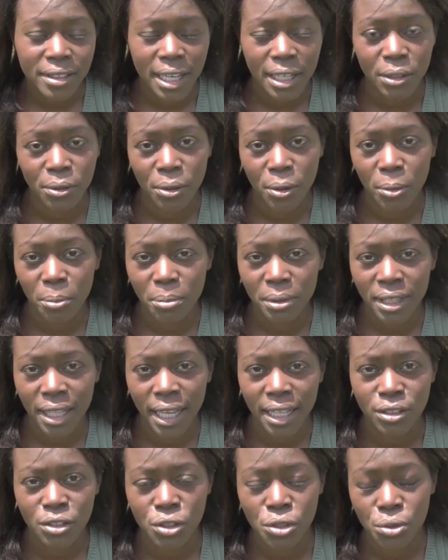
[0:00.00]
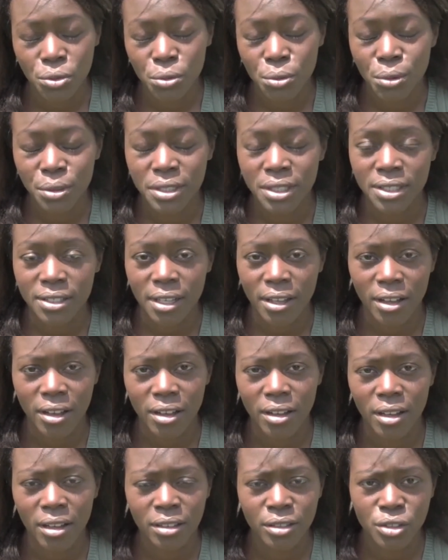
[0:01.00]
that you don't plant two
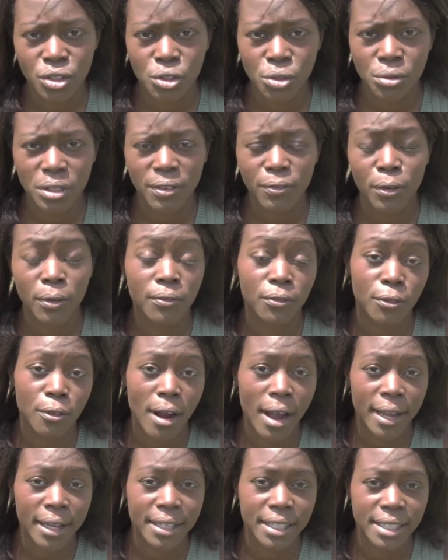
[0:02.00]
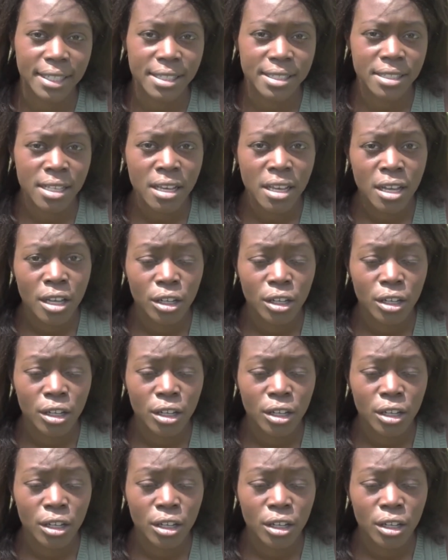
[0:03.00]
different varieties.